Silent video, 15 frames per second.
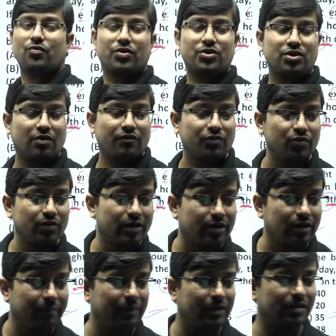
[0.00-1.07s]
question of
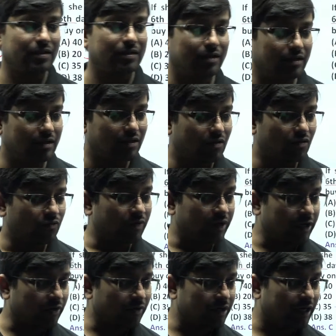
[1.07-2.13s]
unitary method.
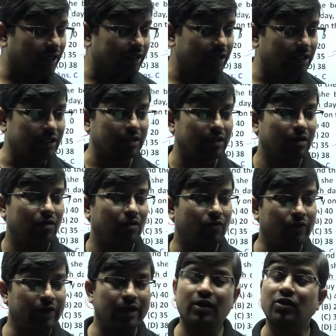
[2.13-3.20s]
Very good, Harish.
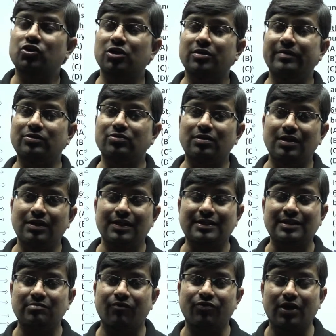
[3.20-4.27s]
Very good, Chinmay. So these are
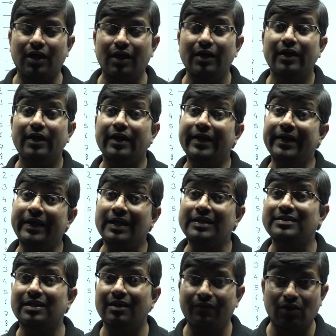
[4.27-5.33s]
some of the
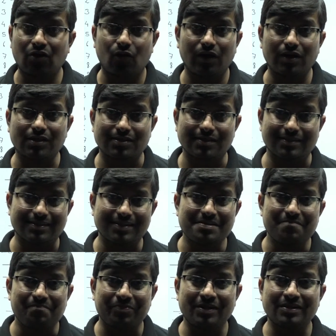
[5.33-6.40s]
next level questions.
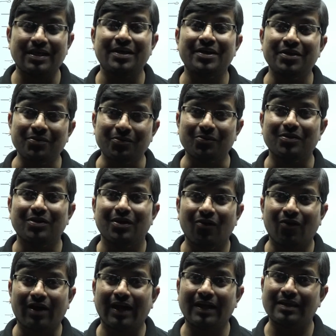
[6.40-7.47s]
These are new.
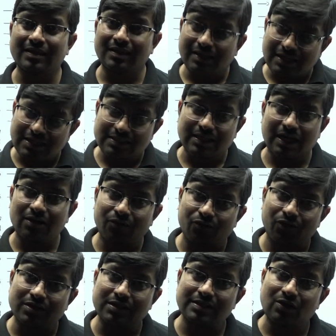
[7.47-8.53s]
Okay, and these kind of
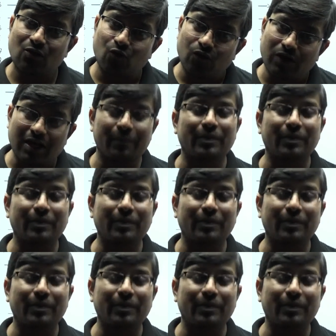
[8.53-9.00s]
questions are very